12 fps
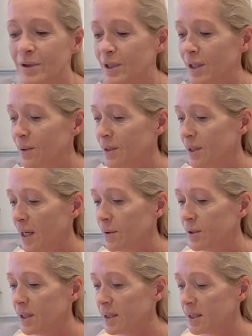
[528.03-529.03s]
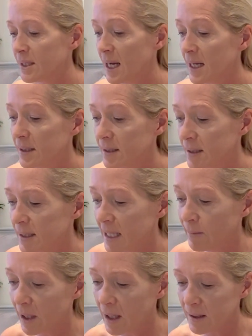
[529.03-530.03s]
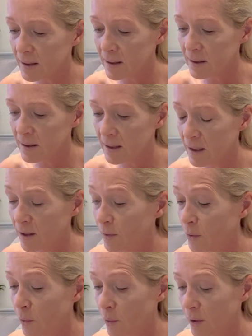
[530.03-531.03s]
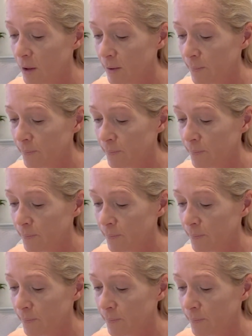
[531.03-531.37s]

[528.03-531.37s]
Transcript: is go to the States and see my cousins in New York.